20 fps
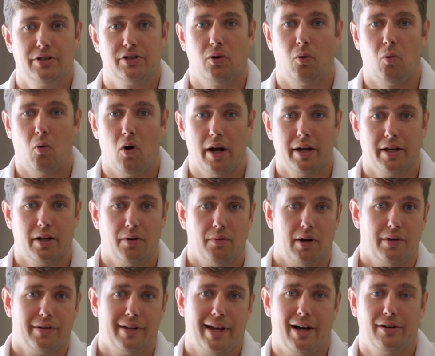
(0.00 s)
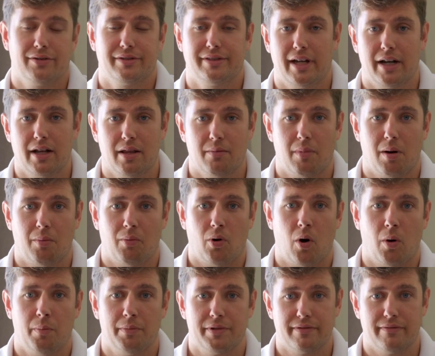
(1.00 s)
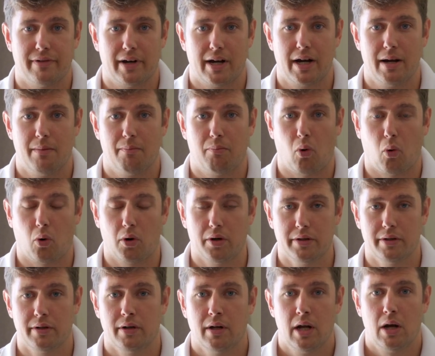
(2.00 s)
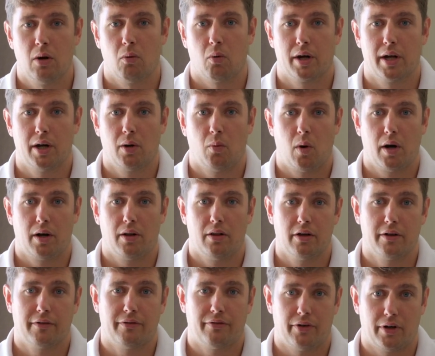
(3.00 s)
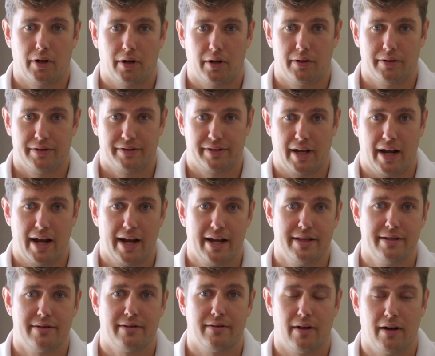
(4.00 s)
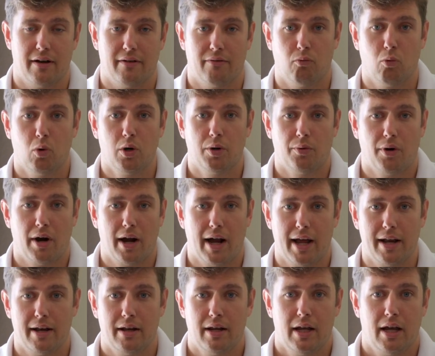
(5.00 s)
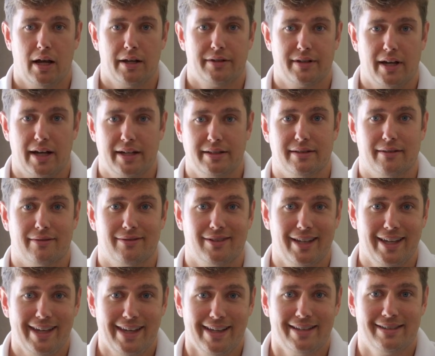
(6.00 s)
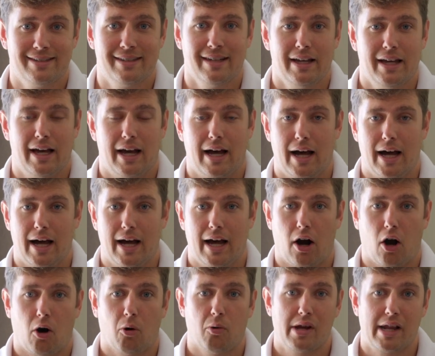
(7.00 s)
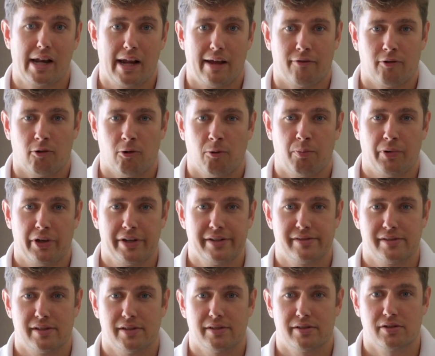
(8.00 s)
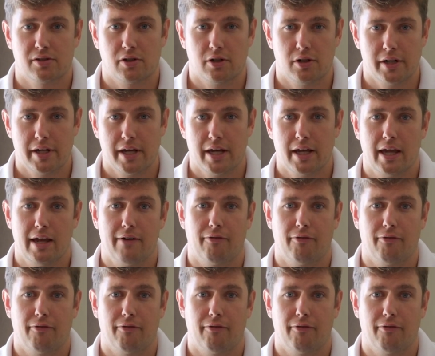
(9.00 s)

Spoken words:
So walking around the outside of the mobile home is very important. We're going to want to look for signs of wood rot, signs of leaks. Are we going to have to replace the skirting?